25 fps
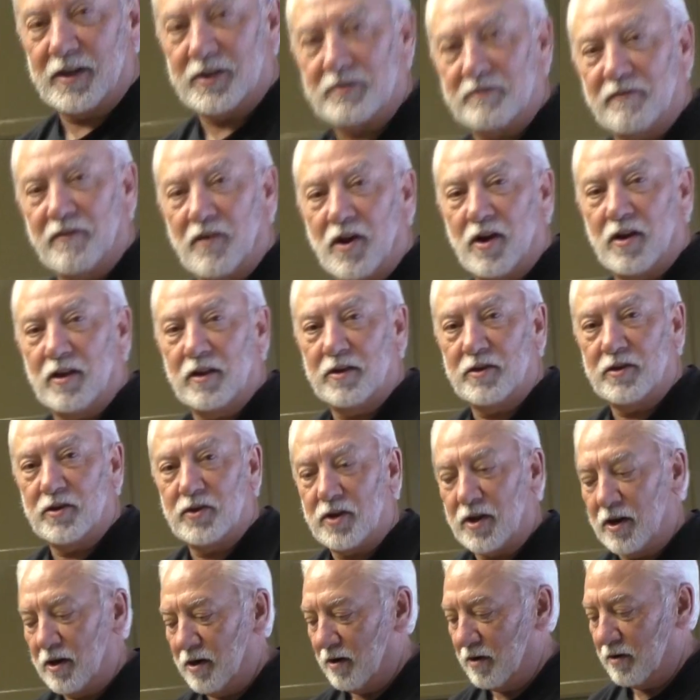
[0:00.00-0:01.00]
has
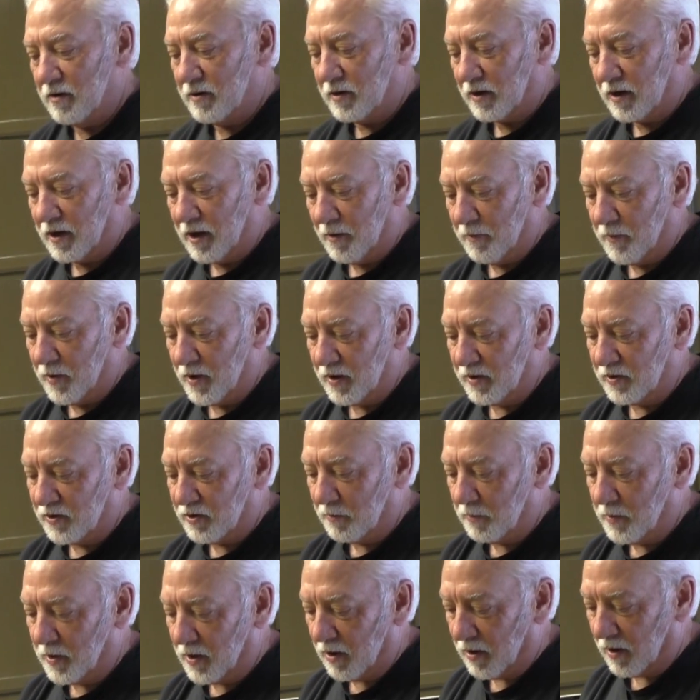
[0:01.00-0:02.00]
volunteered to come in
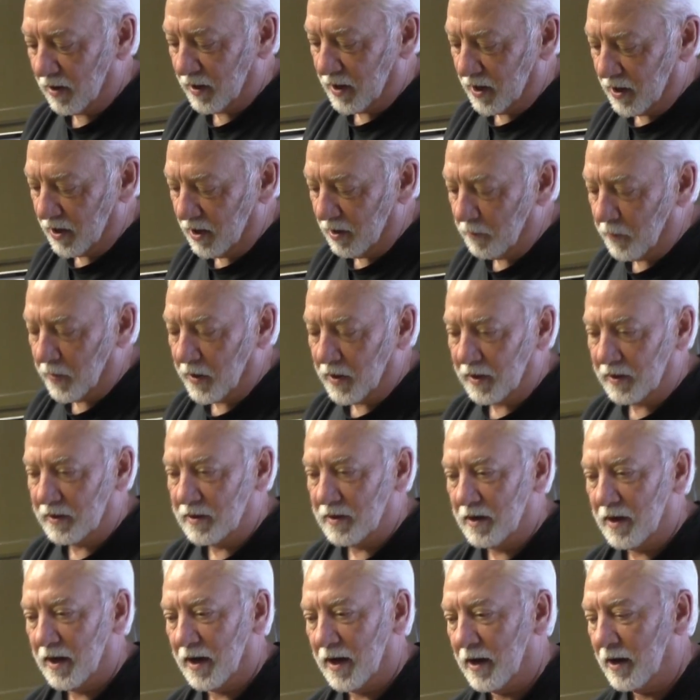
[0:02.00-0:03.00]
to be our guinea pig
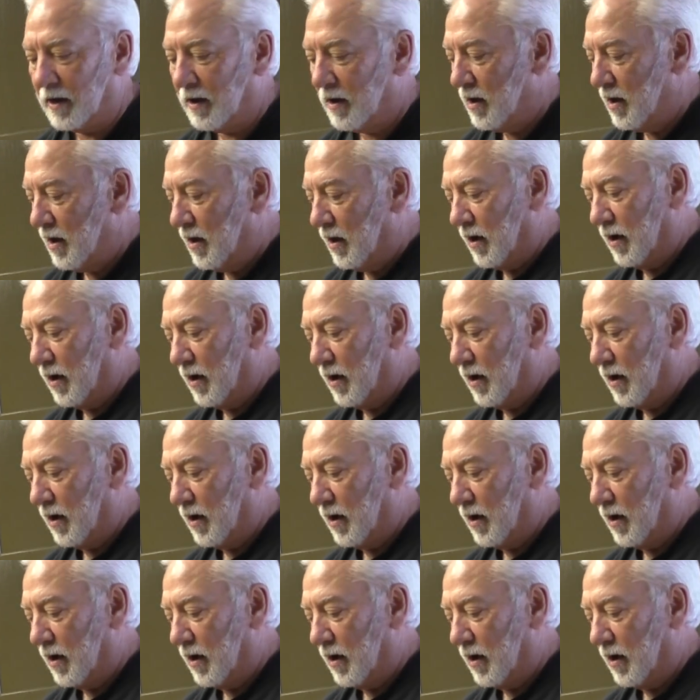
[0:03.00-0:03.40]
today.